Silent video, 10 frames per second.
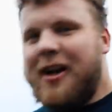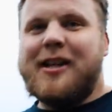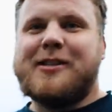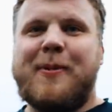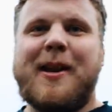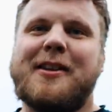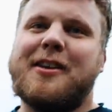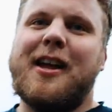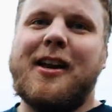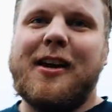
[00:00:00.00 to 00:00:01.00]
the spinny
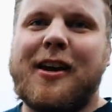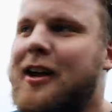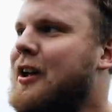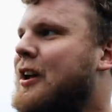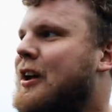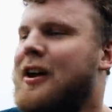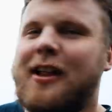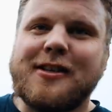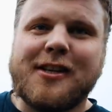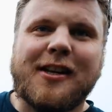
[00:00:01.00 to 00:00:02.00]
technique
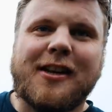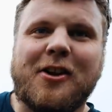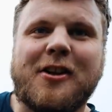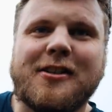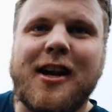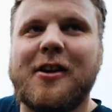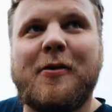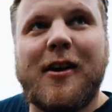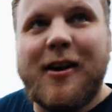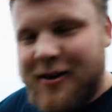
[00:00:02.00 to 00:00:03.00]
that Sink did on the second
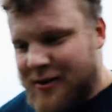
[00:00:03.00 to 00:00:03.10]
one.